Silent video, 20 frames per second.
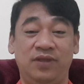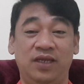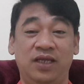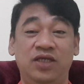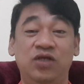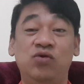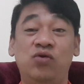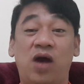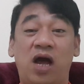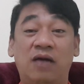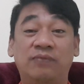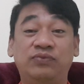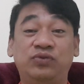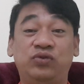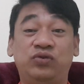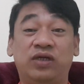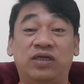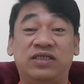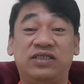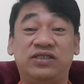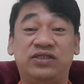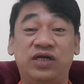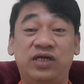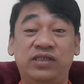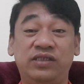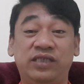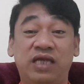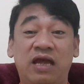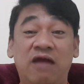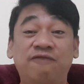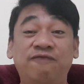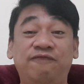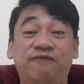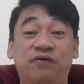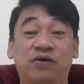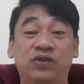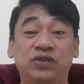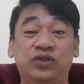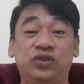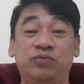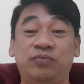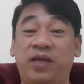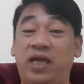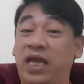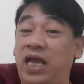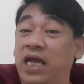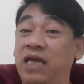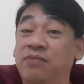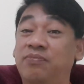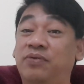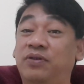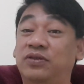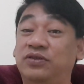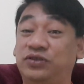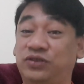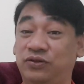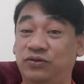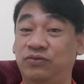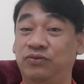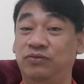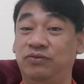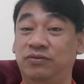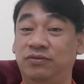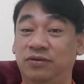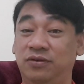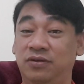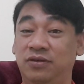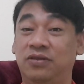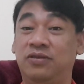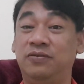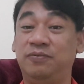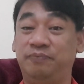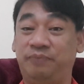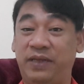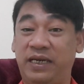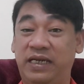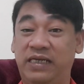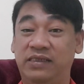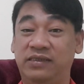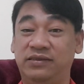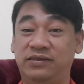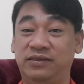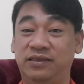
You have to exert effort to be able to compete.